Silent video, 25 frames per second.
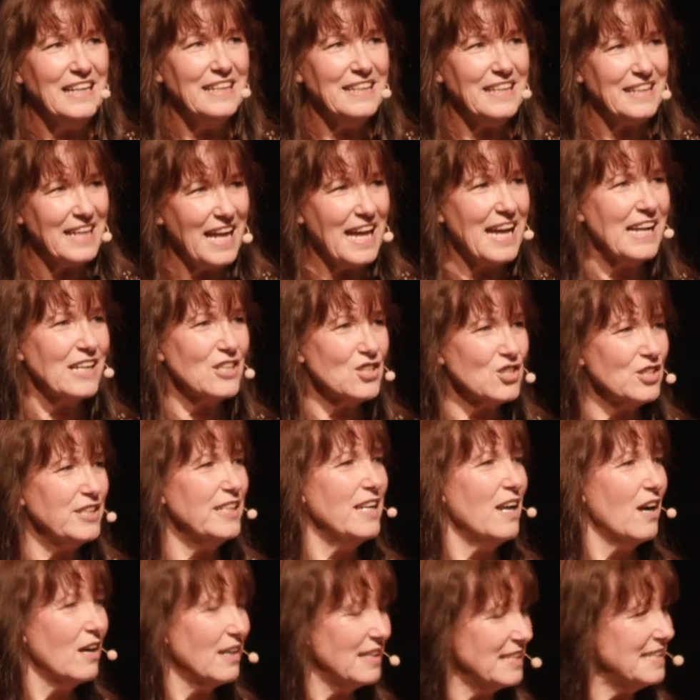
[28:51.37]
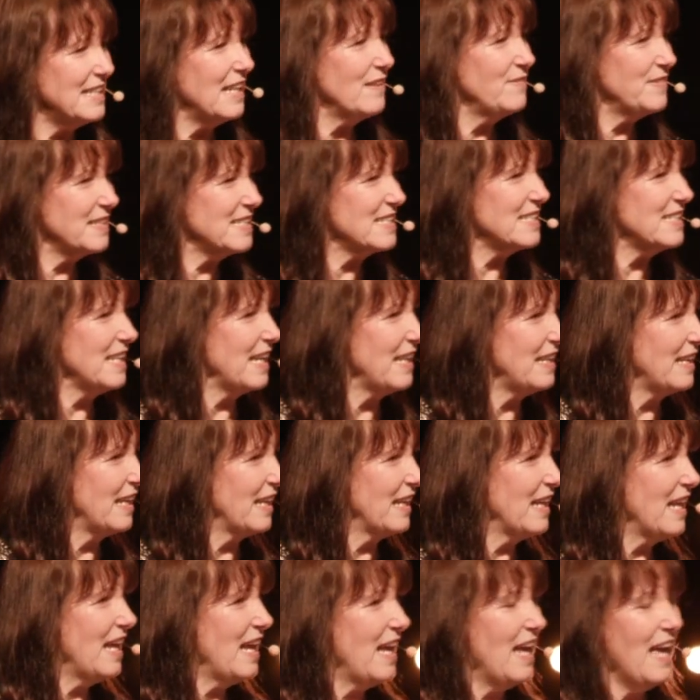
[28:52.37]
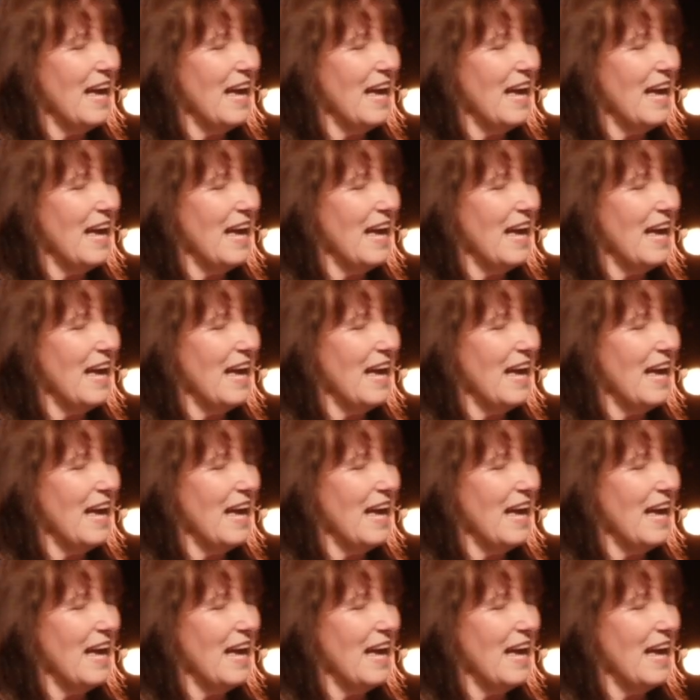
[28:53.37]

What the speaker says: that actually are devastating.